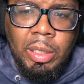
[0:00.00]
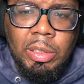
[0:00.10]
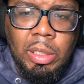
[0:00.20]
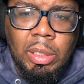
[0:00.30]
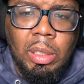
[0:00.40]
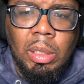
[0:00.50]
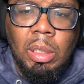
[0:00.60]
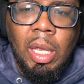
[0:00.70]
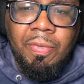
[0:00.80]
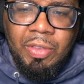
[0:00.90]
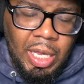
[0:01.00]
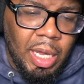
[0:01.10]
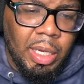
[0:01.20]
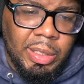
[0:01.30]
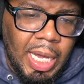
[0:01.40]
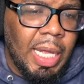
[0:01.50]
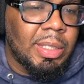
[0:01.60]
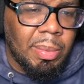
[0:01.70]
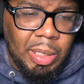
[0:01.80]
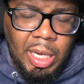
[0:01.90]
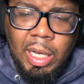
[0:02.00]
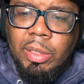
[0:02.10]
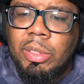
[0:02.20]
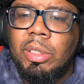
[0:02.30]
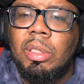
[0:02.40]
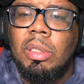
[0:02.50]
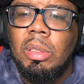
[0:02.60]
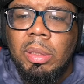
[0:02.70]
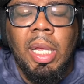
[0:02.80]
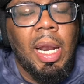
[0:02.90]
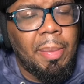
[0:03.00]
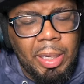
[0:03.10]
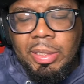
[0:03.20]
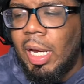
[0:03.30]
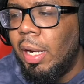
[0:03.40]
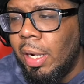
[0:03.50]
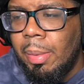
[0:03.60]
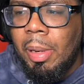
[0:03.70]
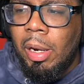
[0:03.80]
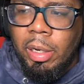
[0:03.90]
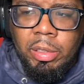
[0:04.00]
until if the Yankees add something else, then I'm excited about it.